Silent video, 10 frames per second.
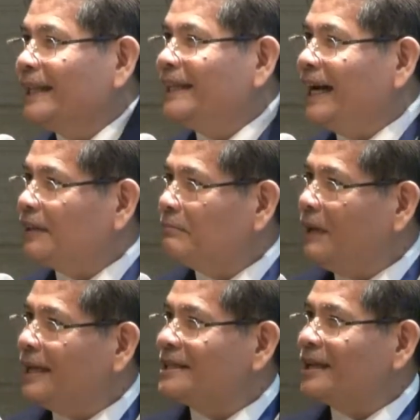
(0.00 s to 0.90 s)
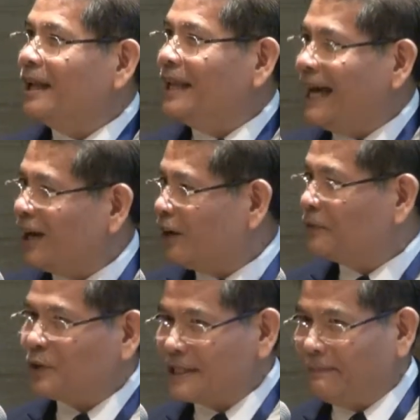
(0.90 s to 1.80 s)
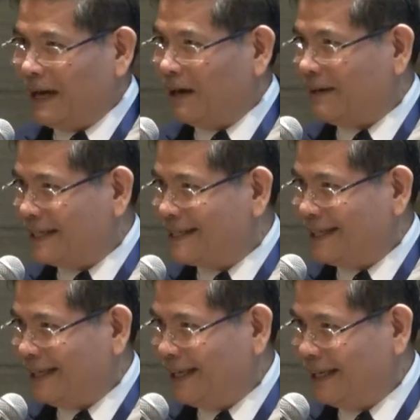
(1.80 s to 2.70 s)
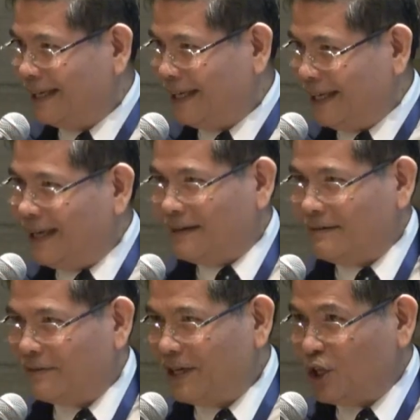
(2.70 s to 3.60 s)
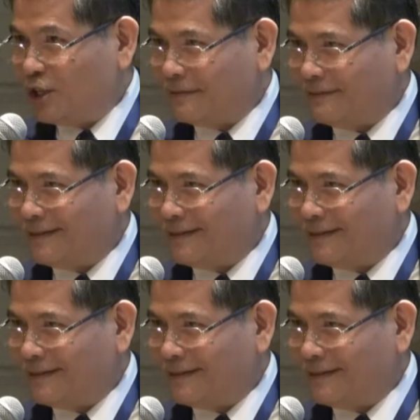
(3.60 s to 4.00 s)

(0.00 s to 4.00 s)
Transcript: That means lack of transparency in the region